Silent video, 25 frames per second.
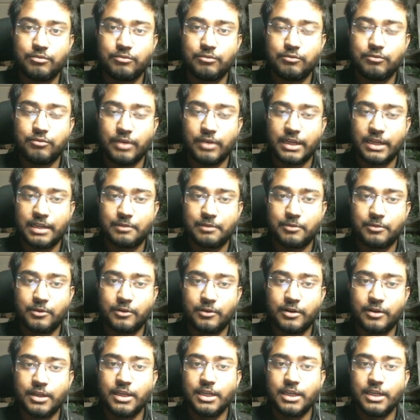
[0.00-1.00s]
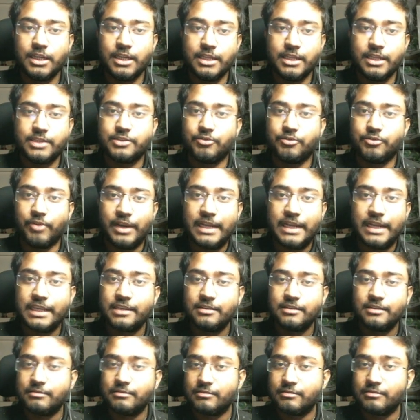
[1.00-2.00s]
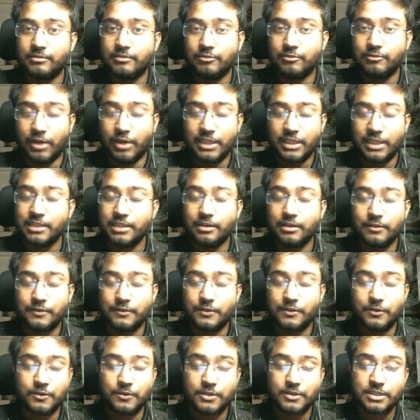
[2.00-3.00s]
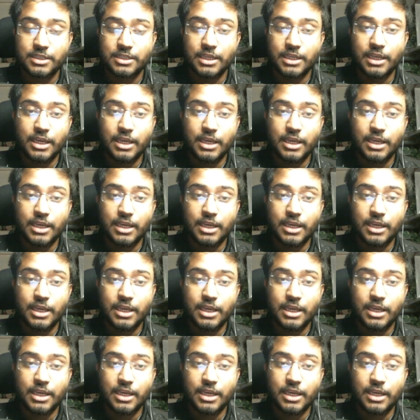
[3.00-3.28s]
whenever it's raining, one of course,